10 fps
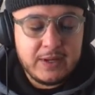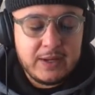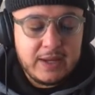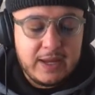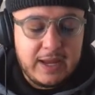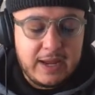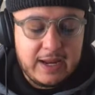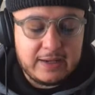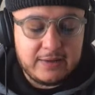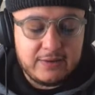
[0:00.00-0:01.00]

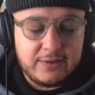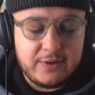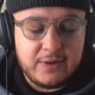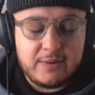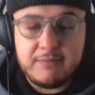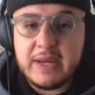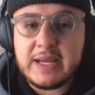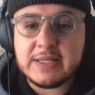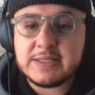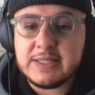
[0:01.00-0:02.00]
and the
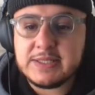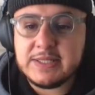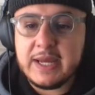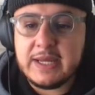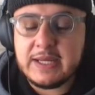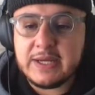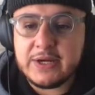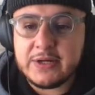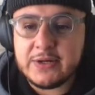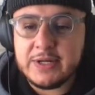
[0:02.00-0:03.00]
main CTA
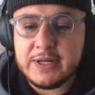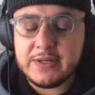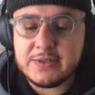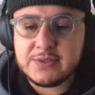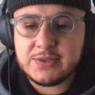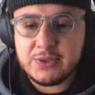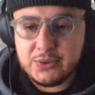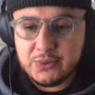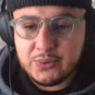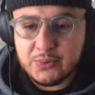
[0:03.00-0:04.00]
here is
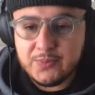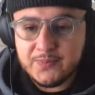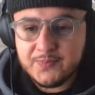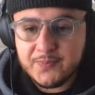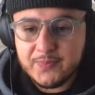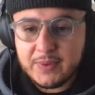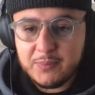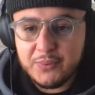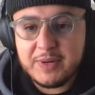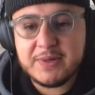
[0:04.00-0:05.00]
to
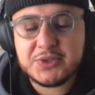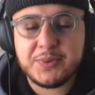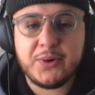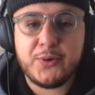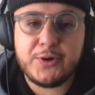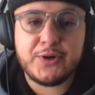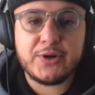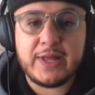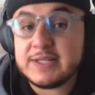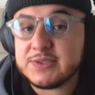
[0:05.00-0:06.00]
pretty much reorder your
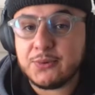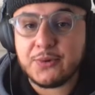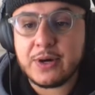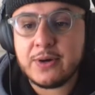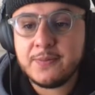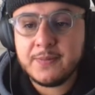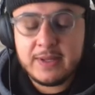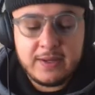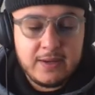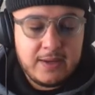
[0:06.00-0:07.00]
last order.
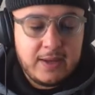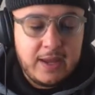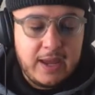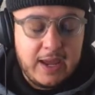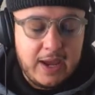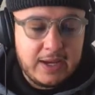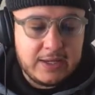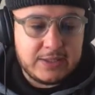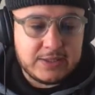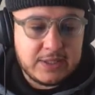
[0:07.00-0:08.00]

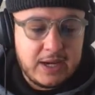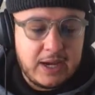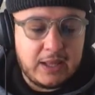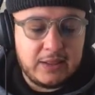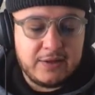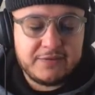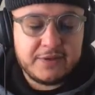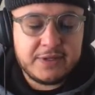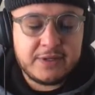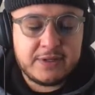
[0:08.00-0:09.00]
And I love
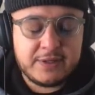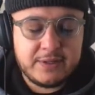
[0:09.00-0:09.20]
the